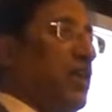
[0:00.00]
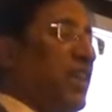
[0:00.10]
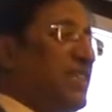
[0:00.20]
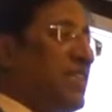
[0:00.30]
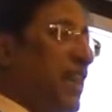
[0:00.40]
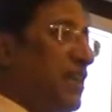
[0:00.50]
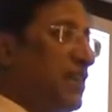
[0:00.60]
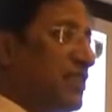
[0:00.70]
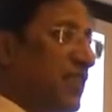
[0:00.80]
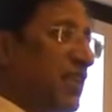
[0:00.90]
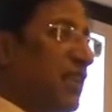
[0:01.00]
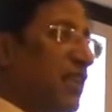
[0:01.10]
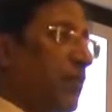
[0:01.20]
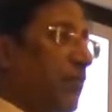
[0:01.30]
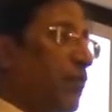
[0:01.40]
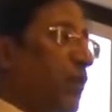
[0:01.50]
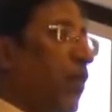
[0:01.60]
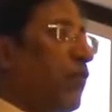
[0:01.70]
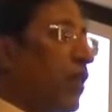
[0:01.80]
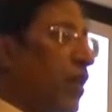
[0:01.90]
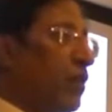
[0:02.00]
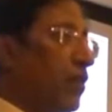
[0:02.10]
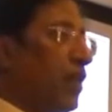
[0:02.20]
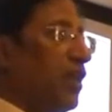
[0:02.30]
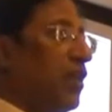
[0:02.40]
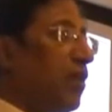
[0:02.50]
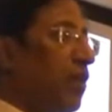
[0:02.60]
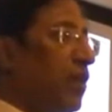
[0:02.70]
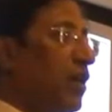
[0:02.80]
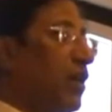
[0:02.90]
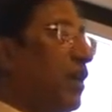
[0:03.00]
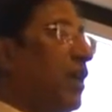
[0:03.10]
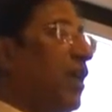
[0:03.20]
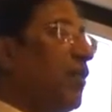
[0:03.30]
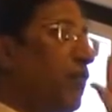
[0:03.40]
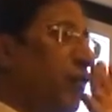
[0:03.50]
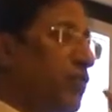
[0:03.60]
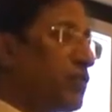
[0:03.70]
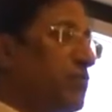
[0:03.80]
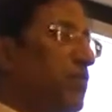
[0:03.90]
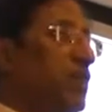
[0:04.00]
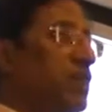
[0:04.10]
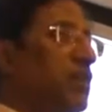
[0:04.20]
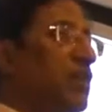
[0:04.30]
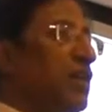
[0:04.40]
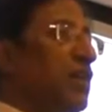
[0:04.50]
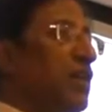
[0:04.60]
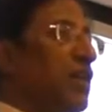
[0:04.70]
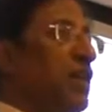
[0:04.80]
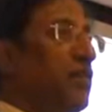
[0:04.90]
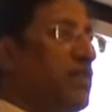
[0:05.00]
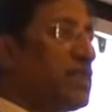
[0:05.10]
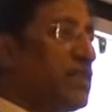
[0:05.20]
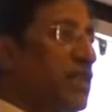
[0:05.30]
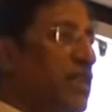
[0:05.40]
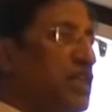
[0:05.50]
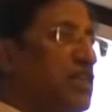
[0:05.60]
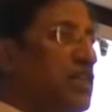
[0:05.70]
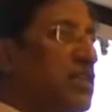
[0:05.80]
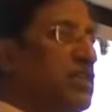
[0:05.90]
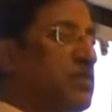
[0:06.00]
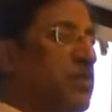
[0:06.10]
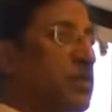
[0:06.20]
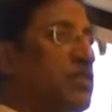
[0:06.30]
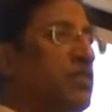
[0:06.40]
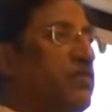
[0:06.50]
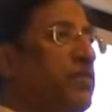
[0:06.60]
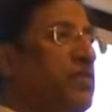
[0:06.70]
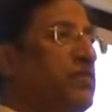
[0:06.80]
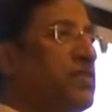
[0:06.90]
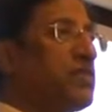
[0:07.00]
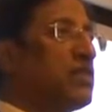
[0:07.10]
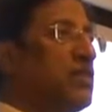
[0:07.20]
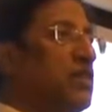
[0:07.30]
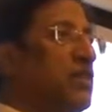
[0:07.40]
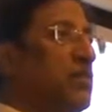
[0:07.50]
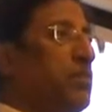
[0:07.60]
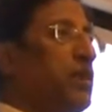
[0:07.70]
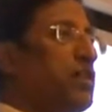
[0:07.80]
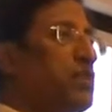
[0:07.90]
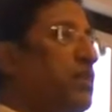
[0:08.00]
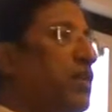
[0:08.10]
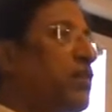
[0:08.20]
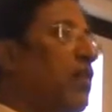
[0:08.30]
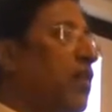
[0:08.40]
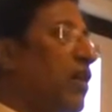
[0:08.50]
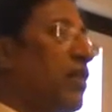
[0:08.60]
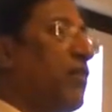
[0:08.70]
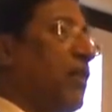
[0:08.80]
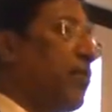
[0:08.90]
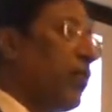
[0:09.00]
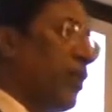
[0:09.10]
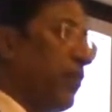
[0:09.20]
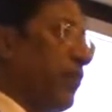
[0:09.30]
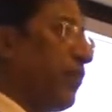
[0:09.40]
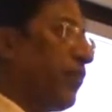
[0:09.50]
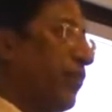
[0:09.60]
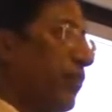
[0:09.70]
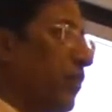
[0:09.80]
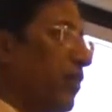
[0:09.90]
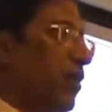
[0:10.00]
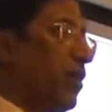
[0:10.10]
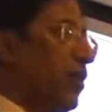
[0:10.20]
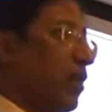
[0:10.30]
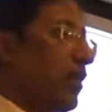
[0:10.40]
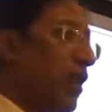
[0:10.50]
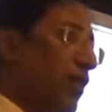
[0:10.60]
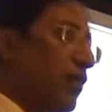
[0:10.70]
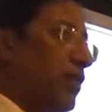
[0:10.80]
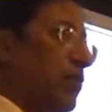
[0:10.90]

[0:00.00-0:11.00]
is standard setting of accounting, auditing, enforcement, investigation, inspection of firms, punishment, all under one body. There are